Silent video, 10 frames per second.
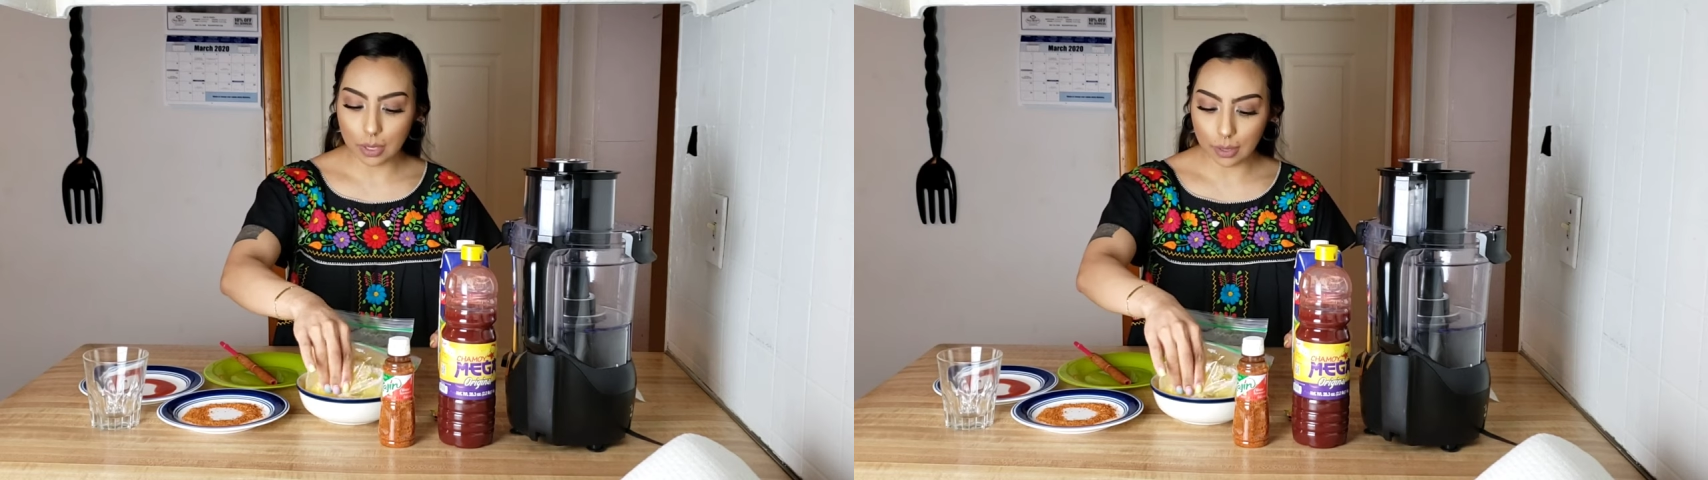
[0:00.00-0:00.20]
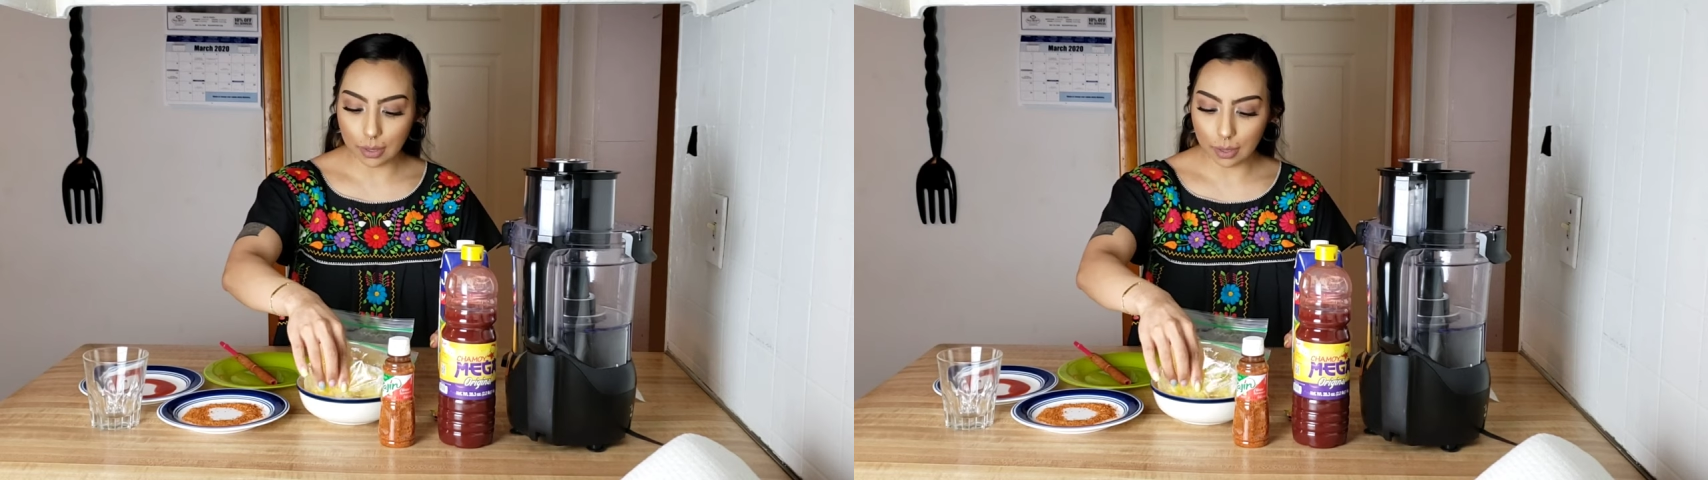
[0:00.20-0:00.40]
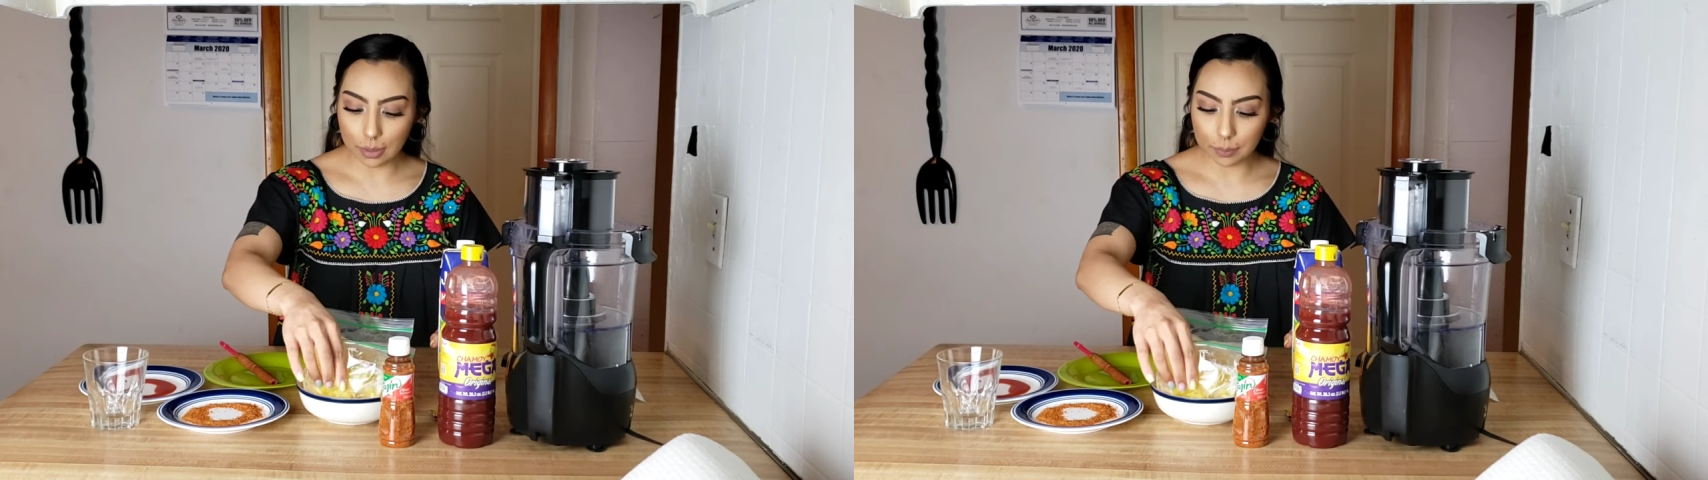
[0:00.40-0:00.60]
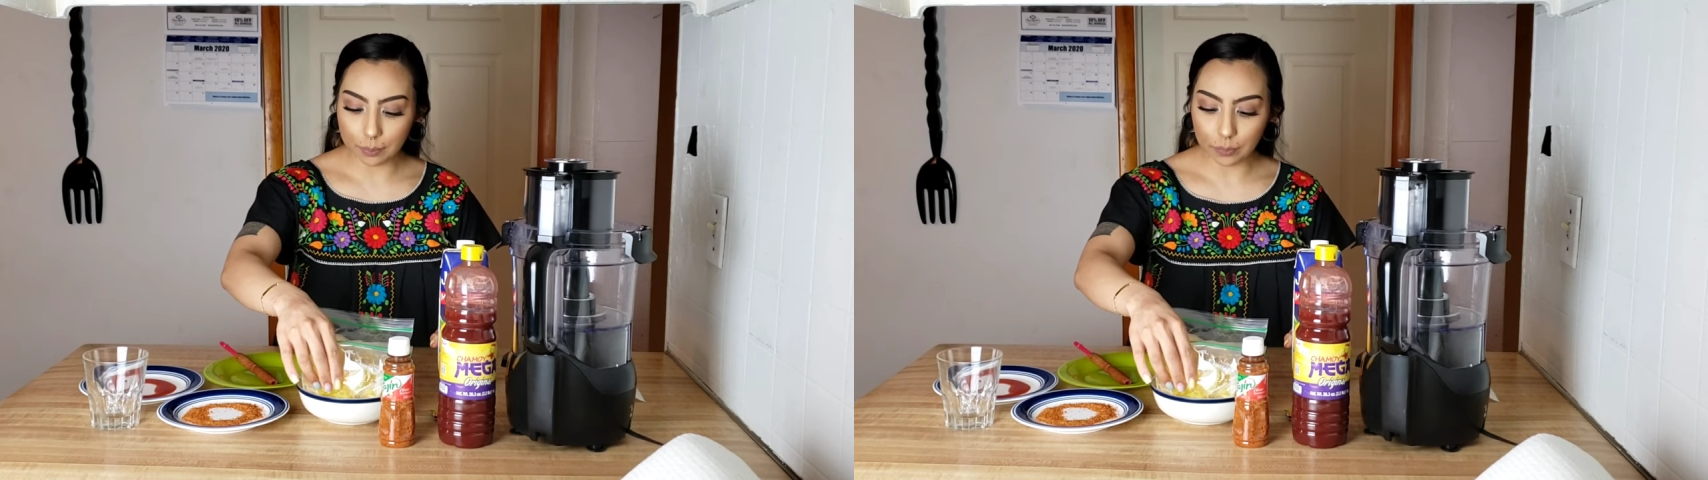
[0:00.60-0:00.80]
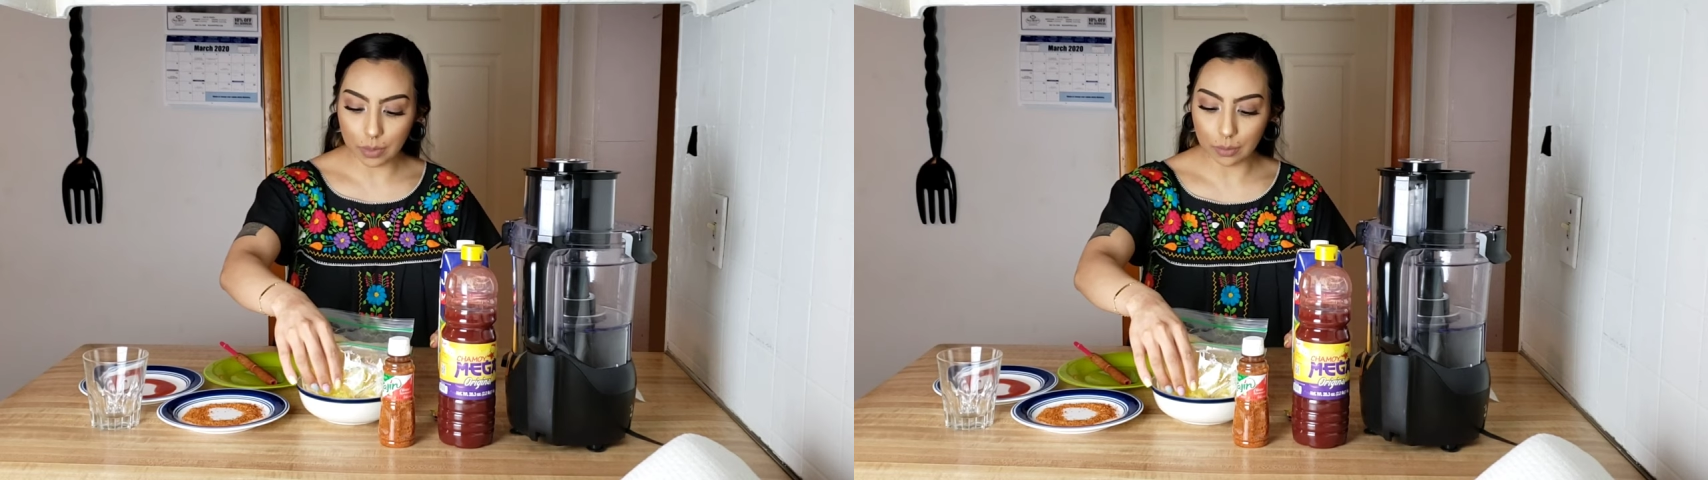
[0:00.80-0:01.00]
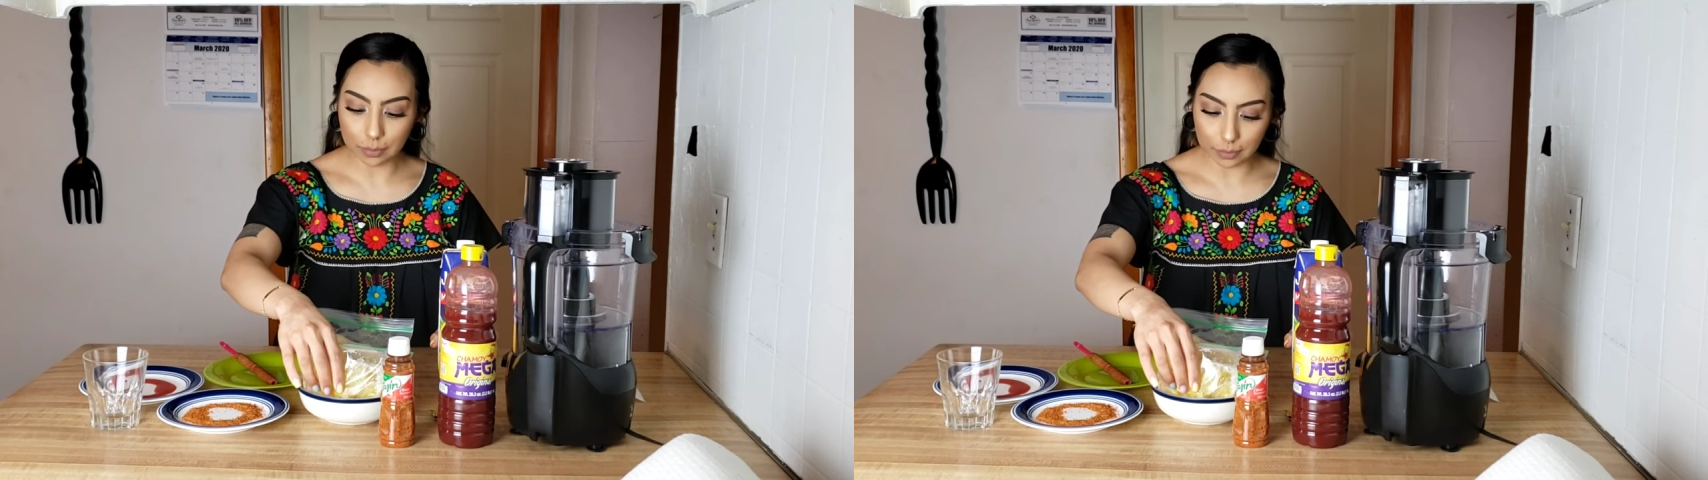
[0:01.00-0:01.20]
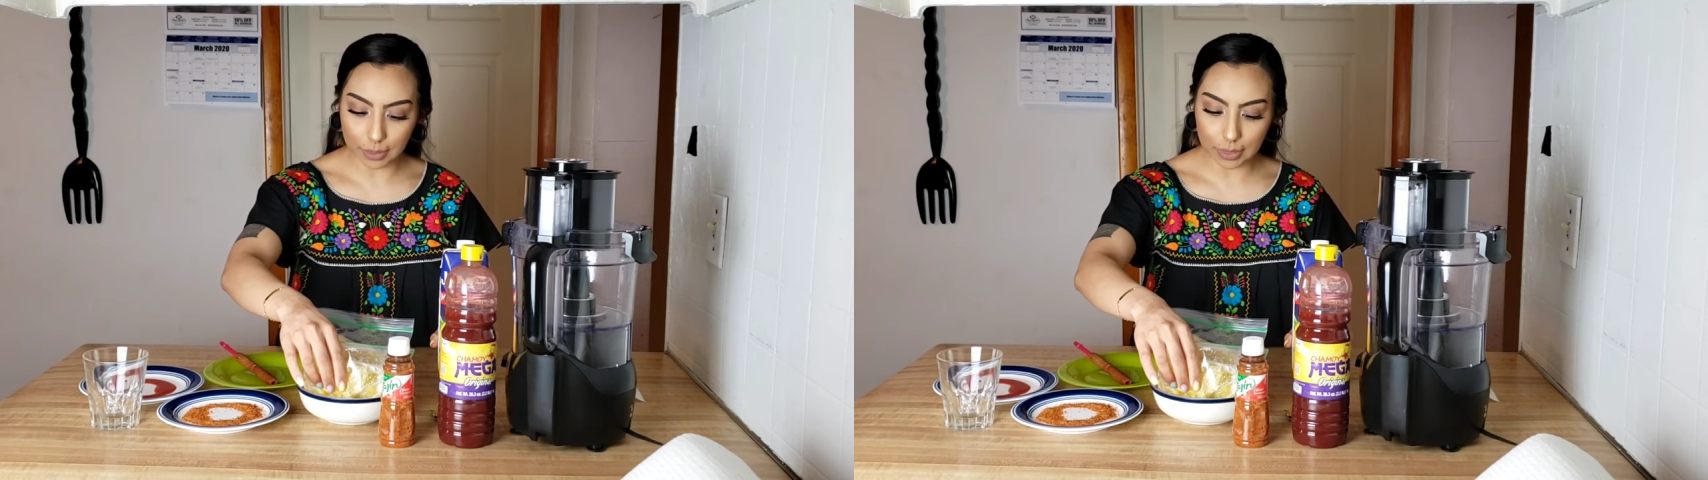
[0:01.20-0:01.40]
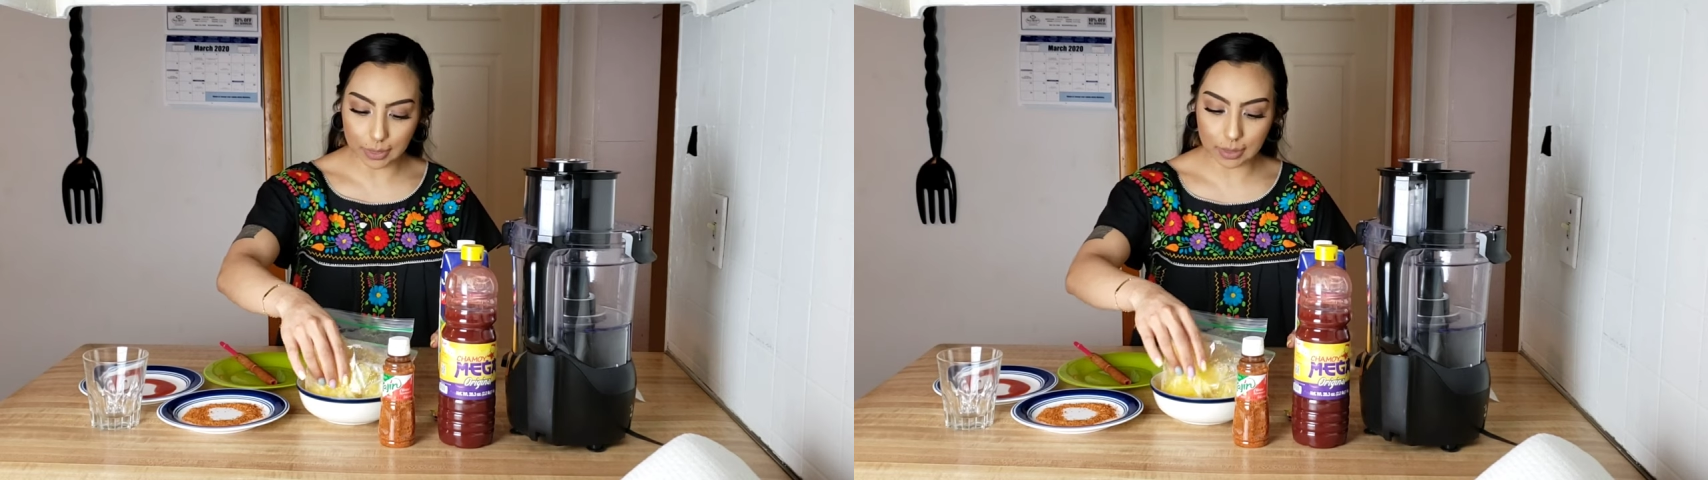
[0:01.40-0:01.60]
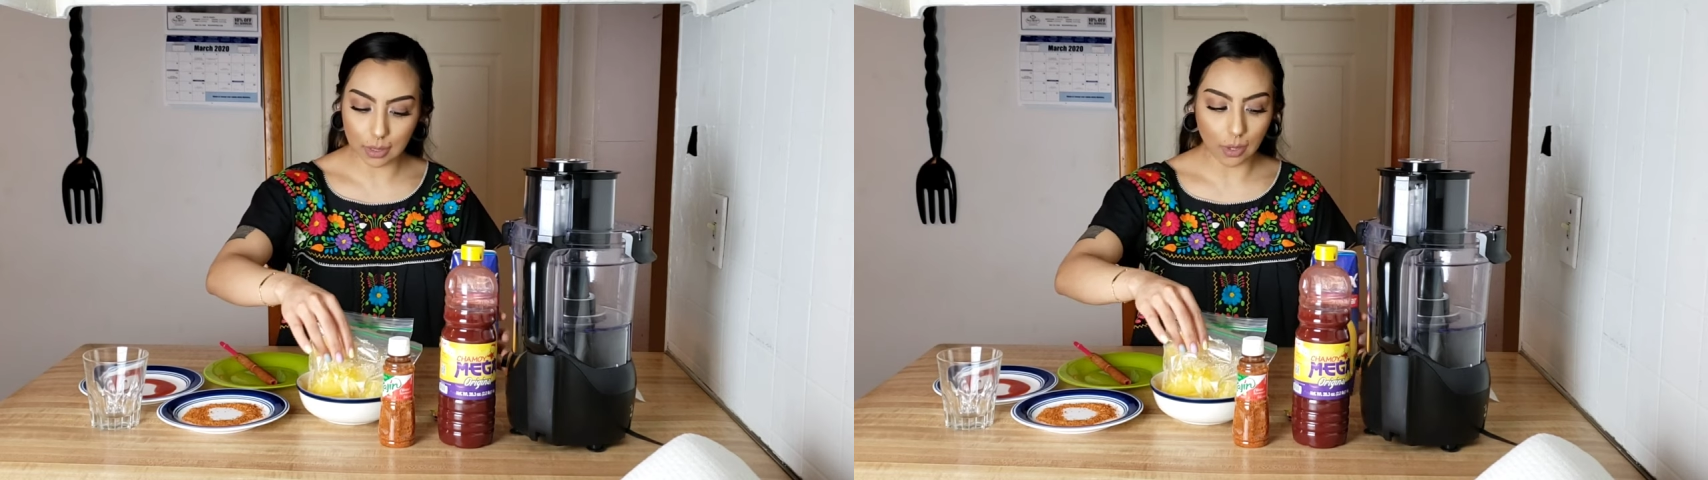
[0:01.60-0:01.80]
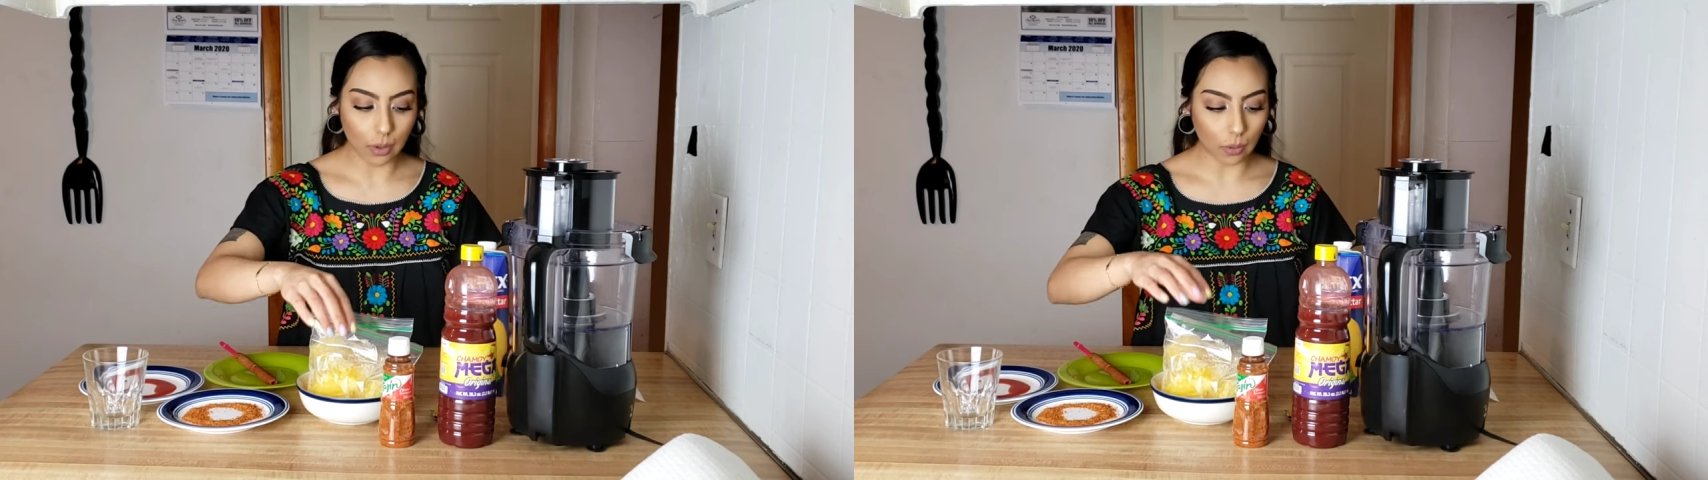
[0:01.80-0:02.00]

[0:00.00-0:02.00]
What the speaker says: to freeze.